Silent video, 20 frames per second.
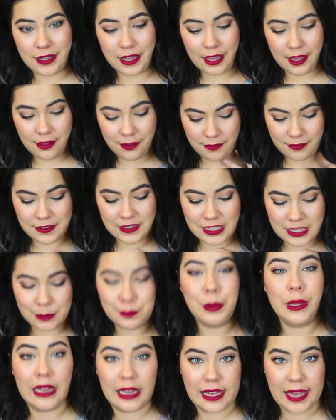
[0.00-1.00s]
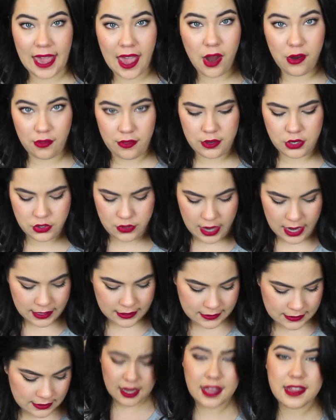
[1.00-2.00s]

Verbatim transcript: like spilling out of the dress.